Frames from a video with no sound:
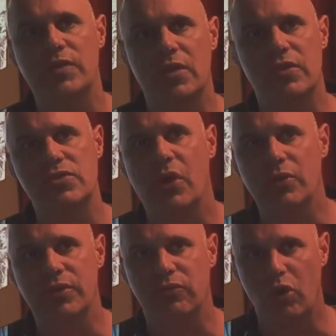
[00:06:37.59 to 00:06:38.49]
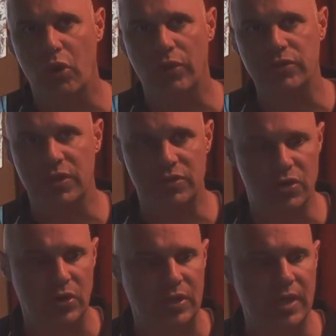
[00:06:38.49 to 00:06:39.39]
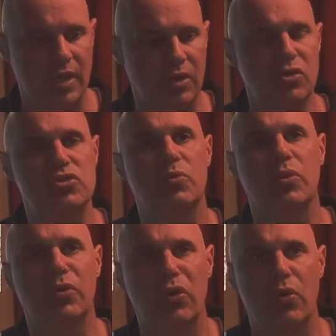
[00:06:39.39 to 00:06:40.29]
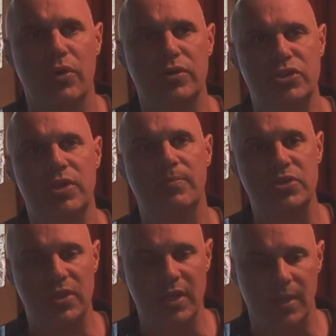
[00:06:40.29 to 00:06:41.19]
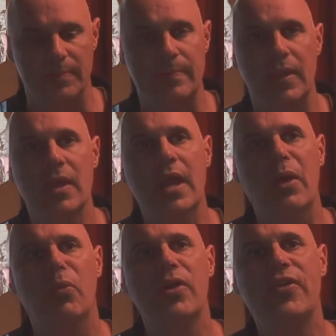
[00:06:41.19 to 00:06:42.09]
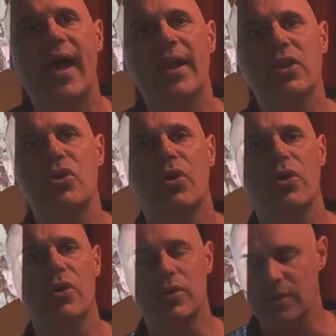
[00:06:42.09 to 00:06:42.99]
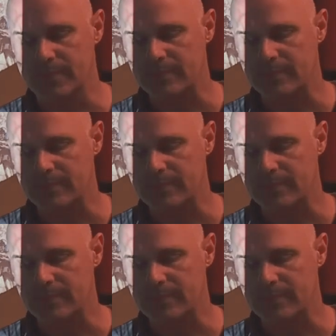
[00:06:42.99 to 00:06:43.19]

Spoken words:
this oath of loyalty to your king, and you swore lordship to him. With that, you earned